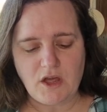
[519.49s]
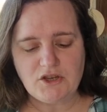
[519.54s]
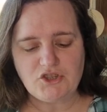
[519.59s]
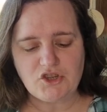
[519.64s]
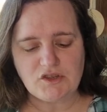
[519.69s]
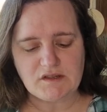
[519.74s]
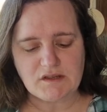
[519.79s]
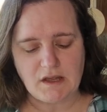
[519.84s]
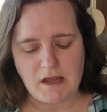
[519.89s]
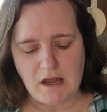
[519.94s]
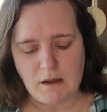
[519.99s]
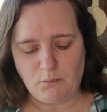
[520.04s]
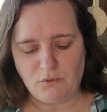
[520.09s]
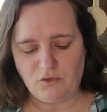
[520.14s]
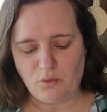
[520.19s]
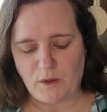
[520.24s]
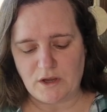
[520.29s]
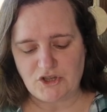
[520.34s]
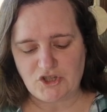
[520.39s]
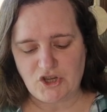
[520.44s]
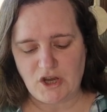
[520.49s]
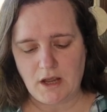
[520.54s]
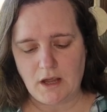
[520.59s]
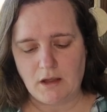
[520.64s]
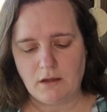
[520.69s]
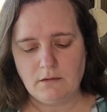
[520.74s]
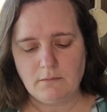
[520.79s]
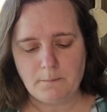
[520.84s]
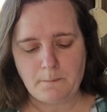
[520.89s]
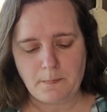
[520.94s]
They just keep
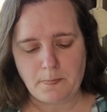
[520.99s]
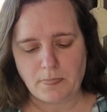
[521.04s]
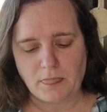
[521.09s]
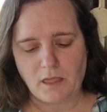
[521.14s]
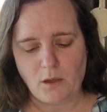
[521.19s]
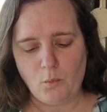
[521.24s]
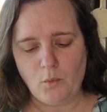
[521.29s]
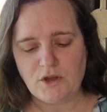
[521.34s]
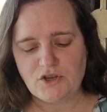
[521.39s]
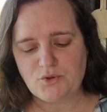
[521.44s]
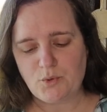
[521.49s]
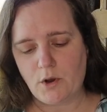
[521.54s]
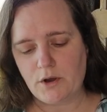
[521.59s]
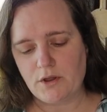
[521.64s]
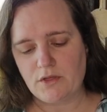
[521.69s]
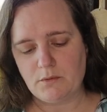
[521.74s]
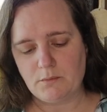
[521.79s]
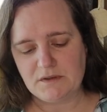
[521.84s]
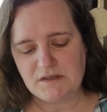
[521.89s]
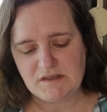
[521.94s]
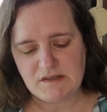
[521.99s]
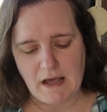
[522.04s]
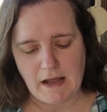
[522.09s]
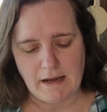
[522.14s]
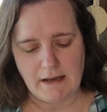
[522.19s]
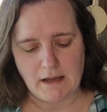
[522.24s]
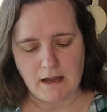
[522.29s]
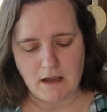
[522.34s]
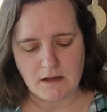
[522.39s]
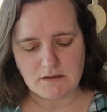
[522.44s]
switching which one of them is
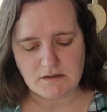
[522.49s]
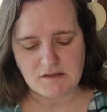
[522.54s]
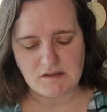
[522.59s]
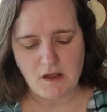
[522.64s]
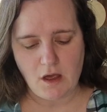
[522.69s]
telling it.